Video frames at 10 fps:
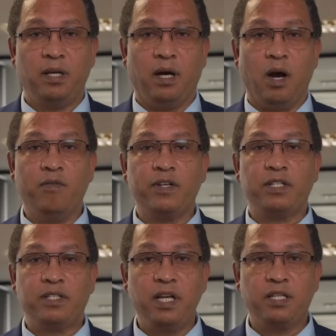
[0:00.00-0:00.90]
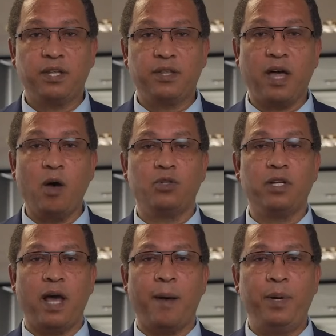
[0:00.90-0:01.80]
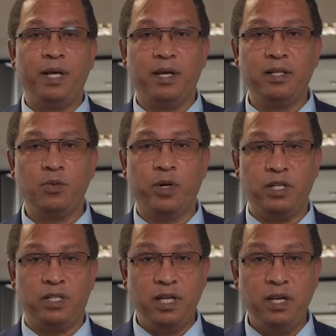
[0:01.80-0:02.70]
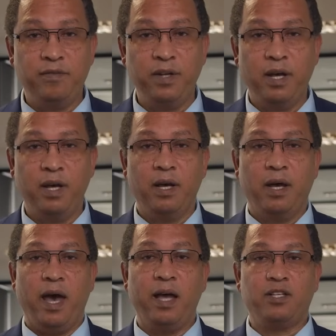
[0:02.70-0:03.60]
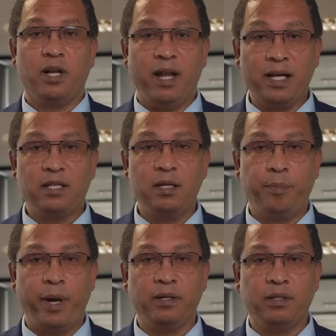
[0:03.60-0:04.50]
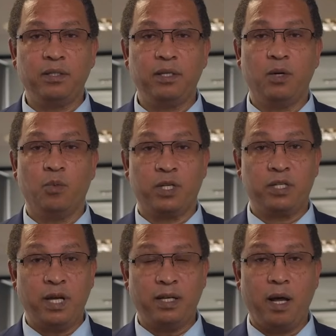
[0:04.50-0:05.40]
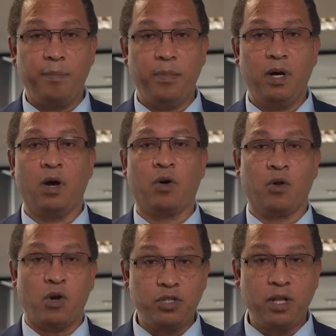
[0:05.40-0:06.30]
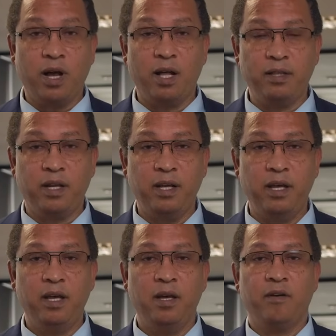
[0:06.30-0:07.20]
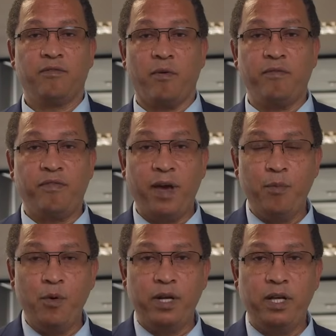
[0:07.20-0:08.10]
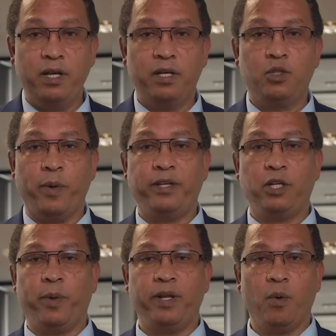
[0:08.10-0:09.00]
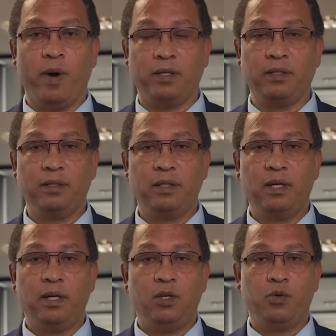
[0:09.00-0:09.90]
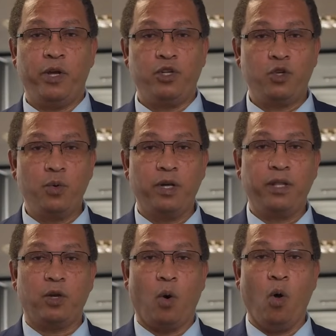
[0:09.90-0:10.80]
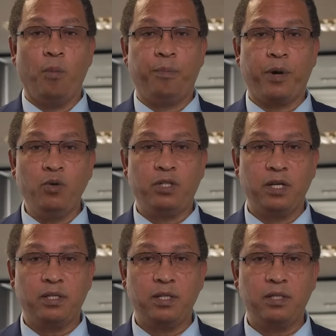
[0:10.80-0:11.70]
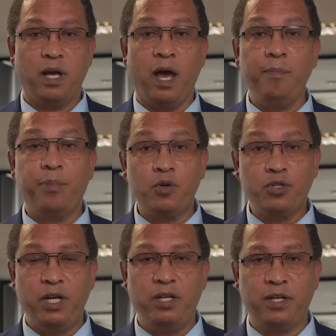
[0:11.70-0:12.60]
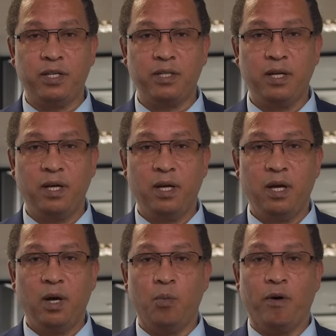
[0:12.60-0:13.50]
Over 6,000 applicants were received and selection panels were set up across the country from February 2021 to ensure that all processes and procedures were